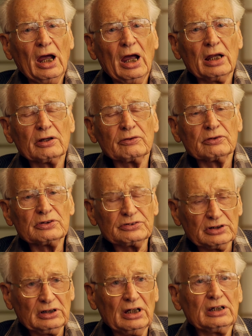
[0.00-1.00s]
And on this
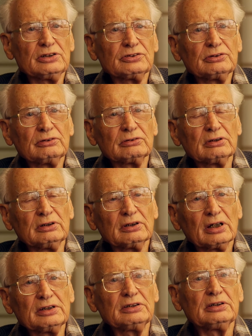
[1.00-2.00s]
occasion, in
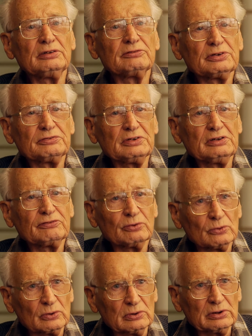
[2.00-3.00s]

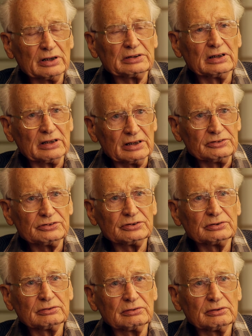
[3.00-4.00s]
1954, at the lunch
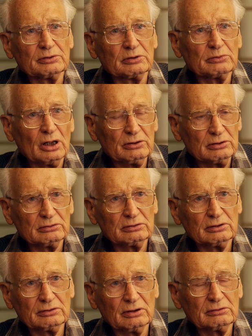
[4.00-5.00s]
in a
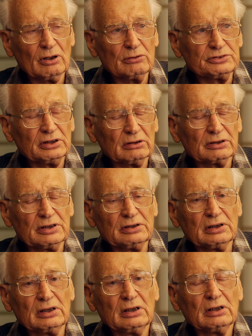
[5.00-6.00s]
hotel in
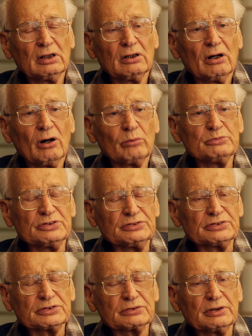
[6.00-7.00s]

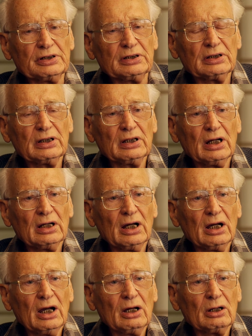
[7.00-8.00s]
Hobson Street,
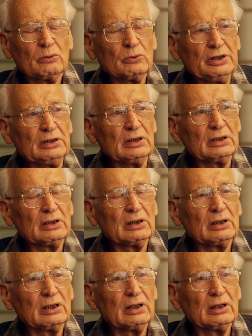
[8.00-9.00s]
we
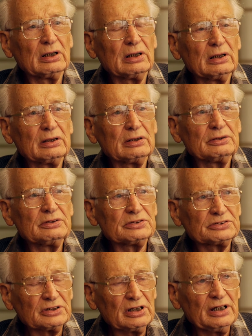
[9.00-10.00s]

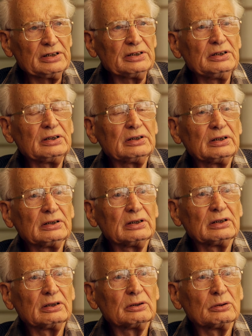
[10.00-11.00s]
decided
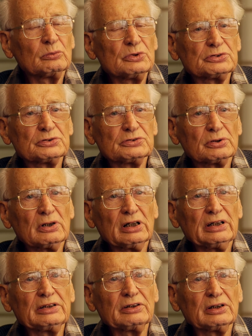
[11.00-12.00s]
we should try
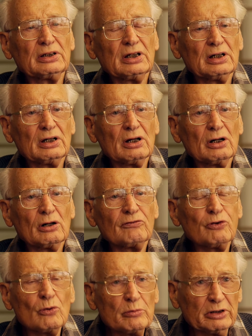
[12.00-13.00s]
and
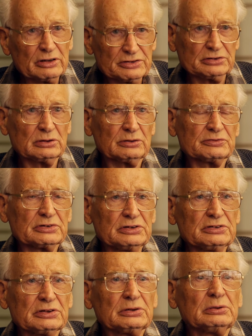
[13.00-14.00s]
form ourselves
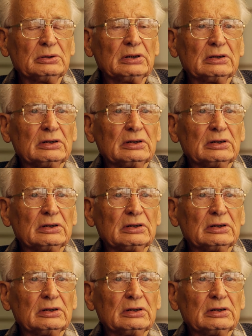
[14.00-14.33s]
into